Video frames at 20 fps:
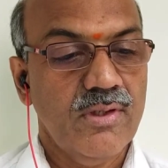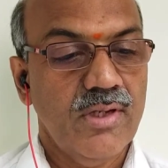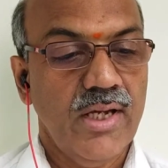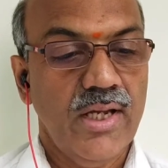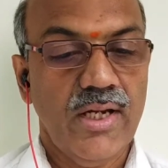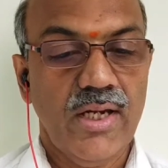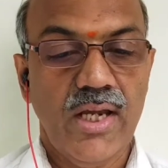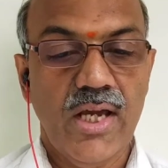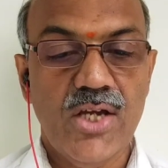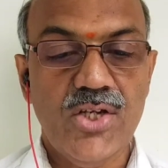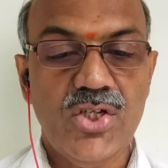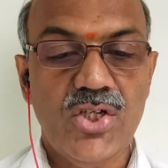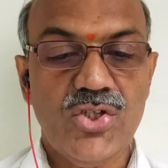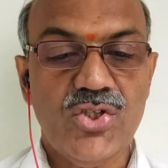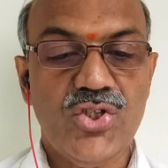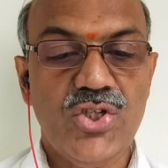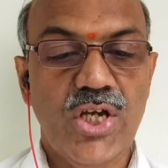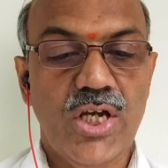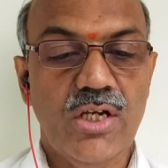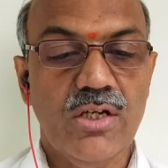encash
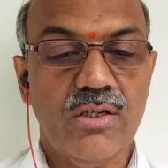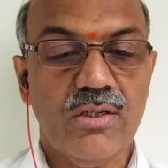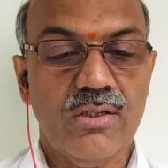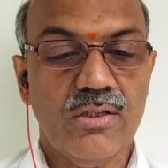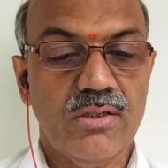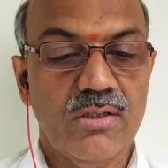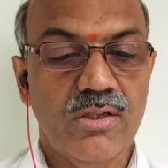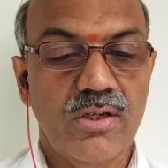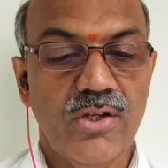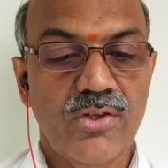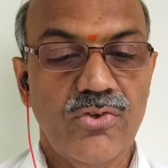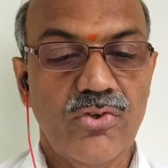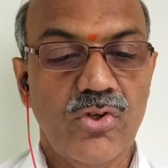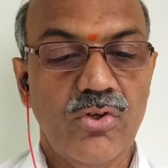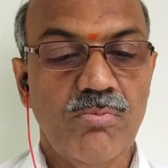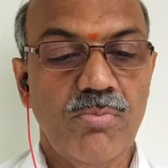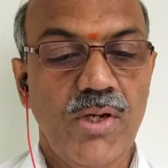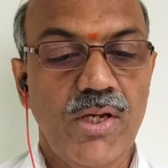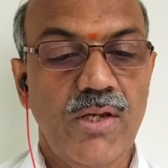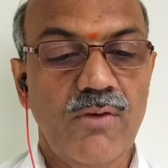a check
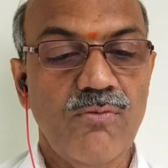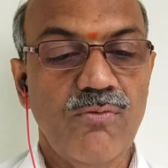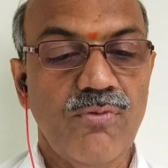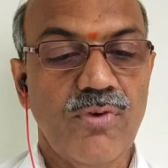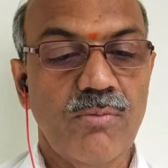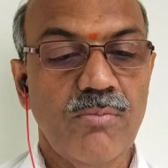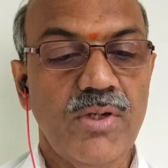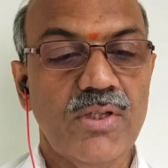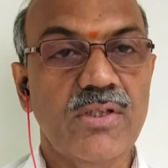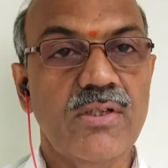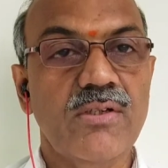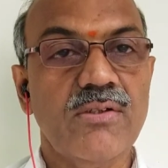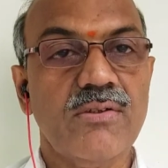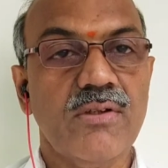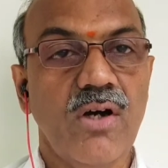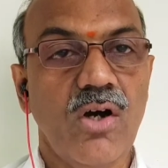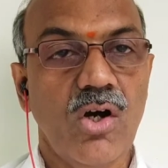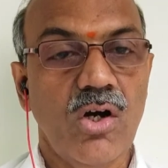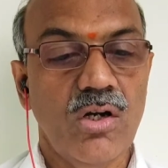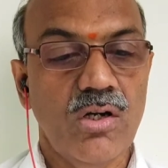received by him from
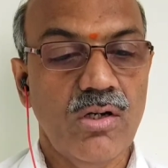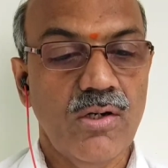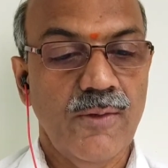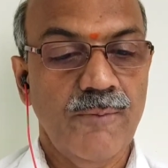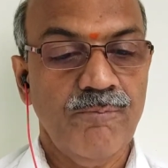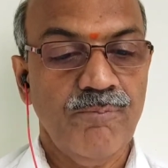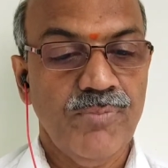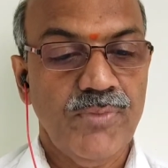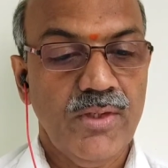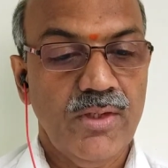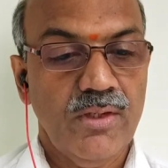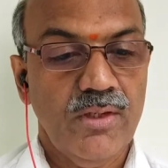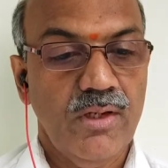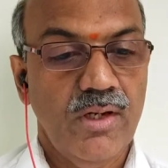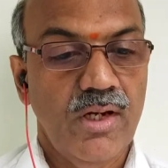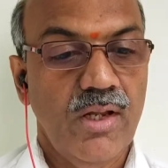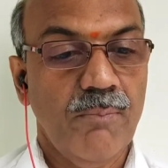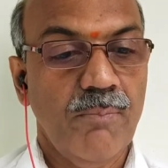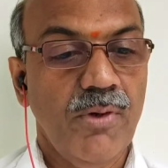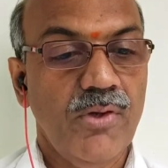others, or
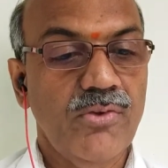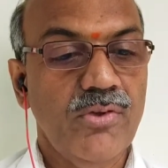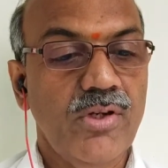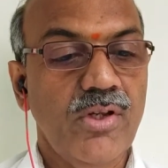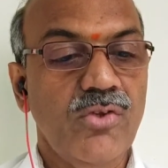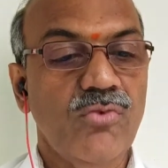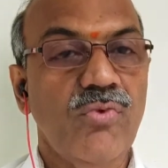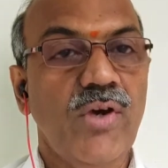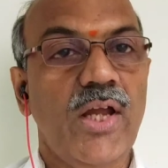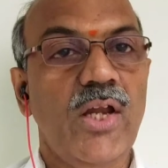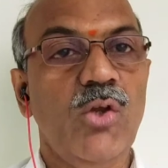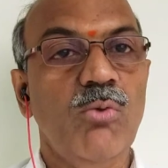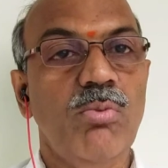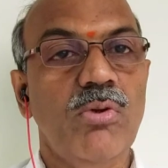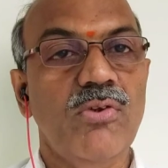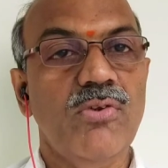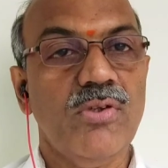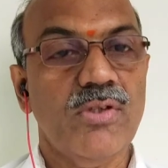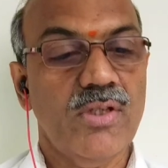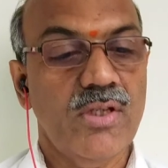deposit his
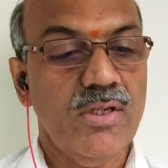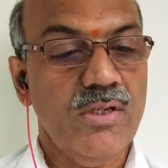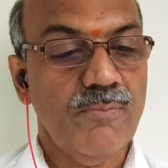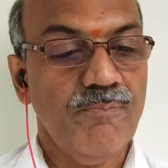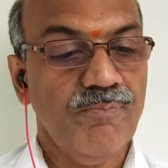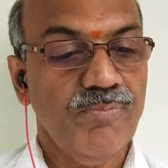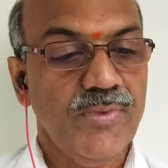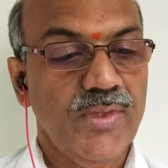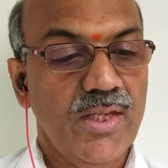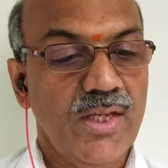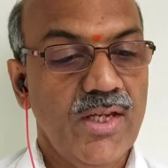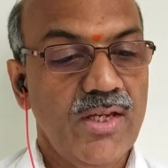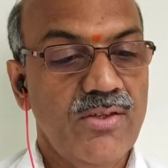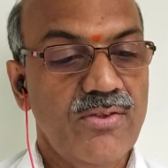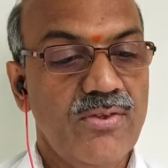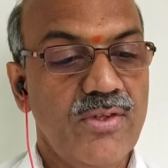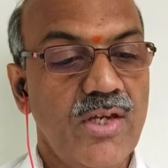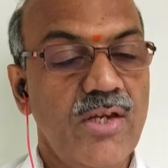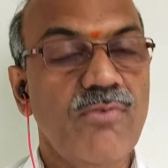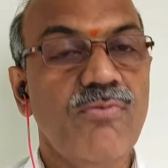valuables in the
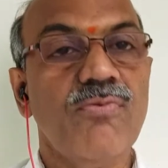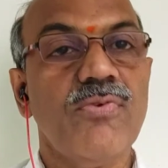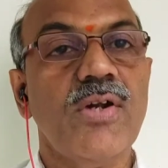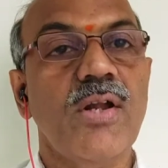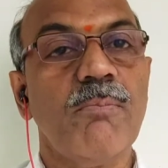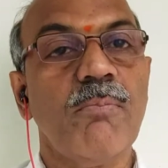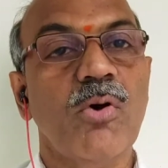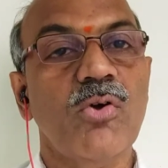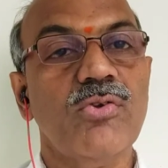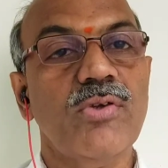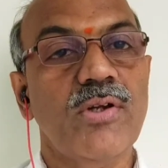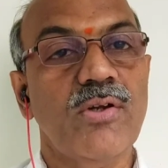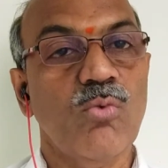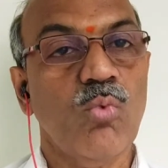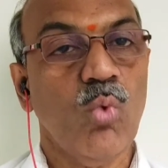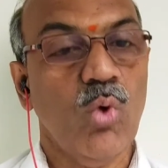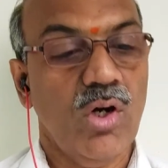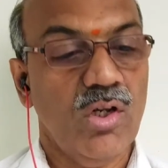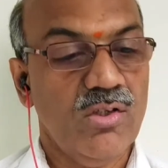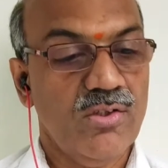safe deposit
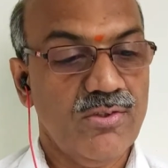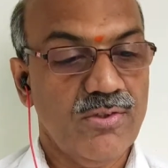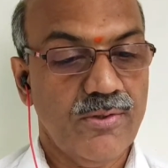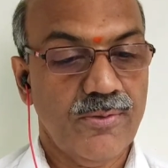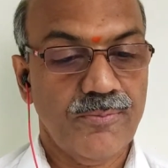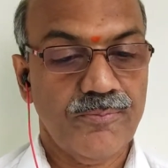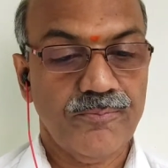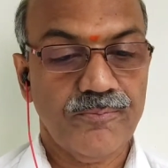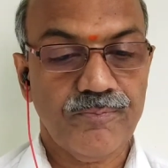vaults.